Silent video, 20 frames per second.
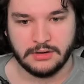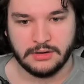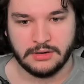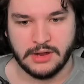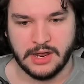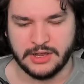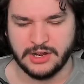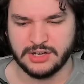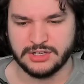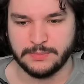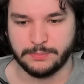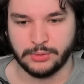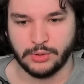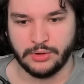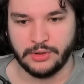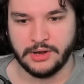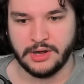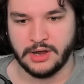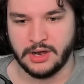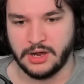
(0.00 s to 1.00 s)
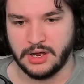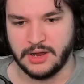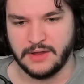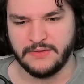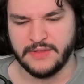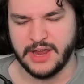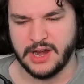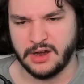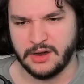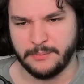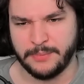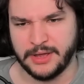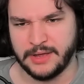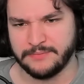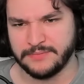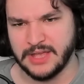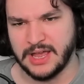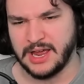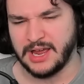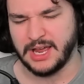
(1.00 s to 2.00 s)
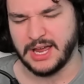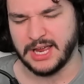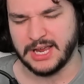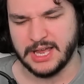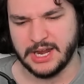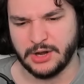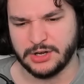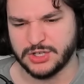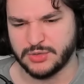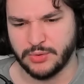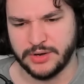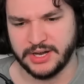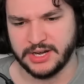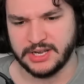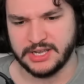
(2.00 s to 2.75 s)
I could have deployed Han there, but I kind of just wanted